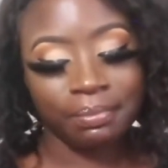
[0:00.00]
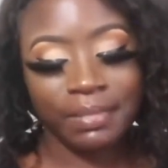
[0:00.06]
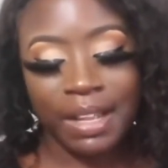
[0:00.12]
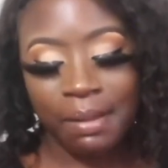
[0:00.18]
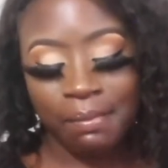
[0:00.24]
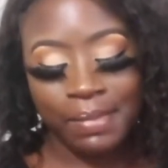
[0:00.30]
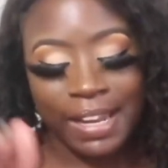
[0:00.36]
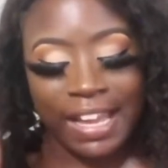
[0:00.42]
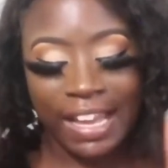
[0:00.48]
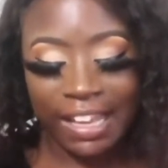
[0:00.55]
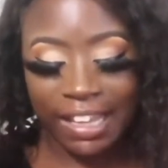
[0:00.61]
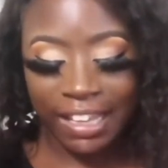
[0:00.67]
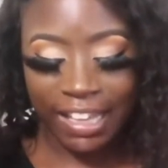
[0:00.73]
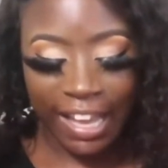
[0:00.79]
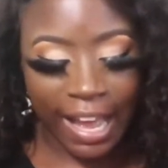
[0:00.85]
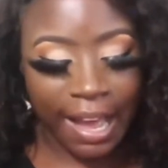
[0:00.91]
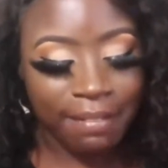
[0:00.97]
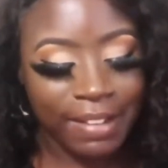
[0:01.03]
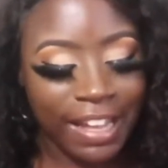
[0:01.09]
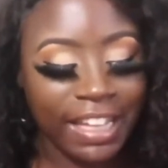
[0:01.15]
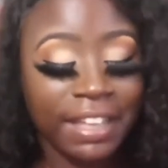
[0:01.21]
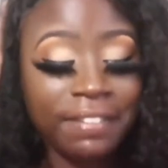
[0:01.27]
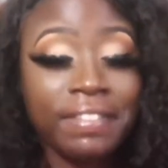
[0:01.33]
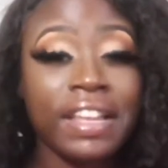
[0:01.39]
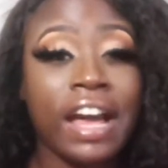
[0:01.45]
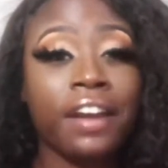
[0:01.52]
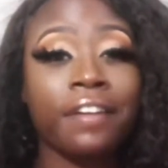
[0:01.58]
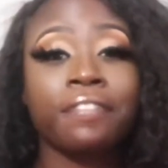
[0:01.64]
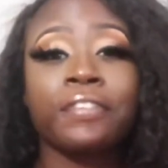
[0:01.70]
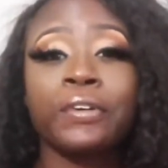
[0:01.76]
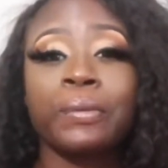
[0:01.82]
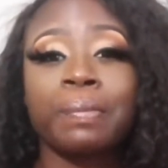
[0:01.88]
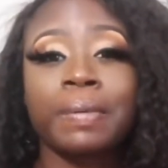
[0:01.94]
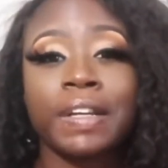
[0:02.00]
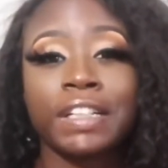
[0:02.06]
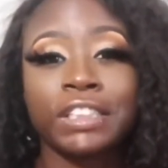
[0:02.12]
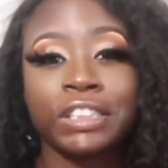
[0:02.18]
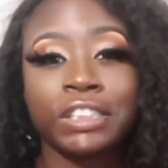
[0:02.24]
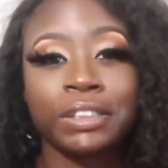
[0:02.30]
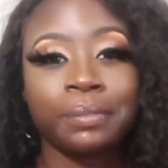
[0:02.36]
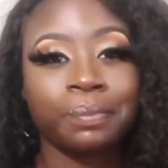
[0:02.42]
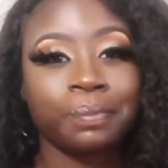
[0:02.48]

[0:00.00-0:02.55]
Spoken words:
I'm not giving y'all the full picture.